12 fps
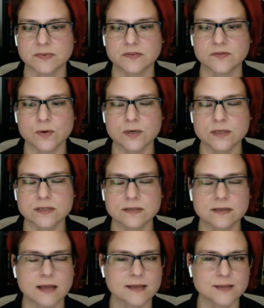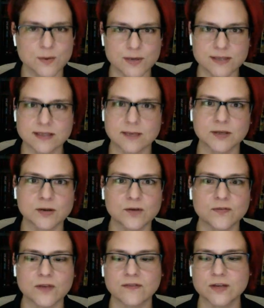But of course, as always, let me know
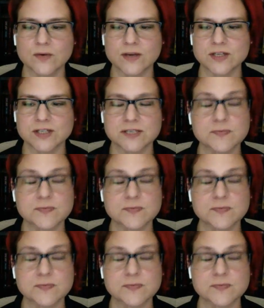if you have any questions.